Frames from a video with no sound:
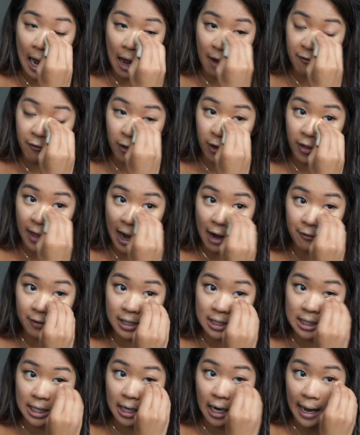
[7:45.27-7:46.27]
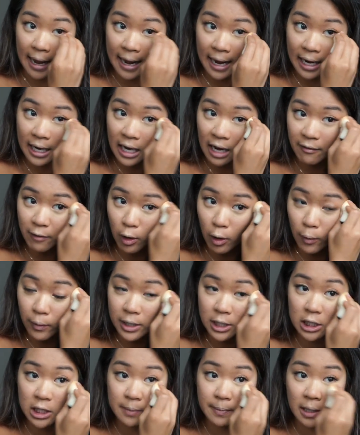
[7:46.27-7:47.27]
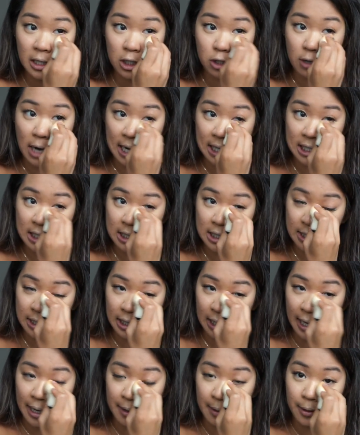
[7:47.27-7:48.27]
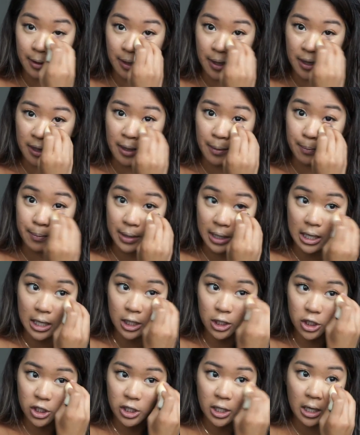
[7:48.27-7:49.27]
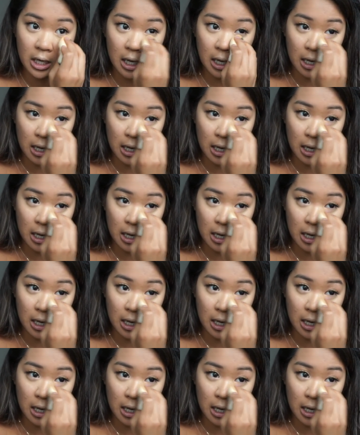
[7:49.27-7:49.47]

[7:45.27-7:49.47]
for that reason, and I've always just been attracted to like the beach.